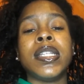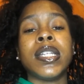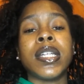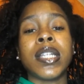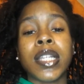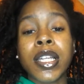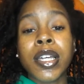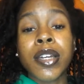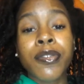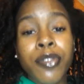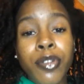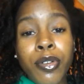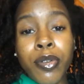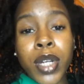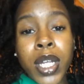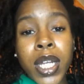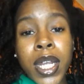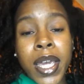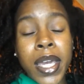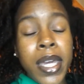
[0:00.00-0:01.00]

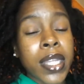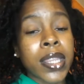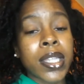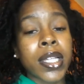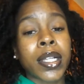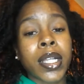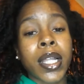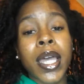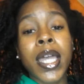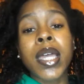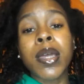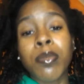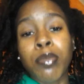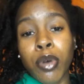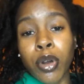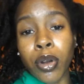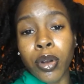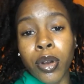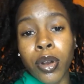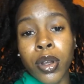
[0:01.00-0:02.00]
delivery and the
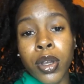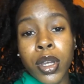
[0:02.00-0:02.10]
labor.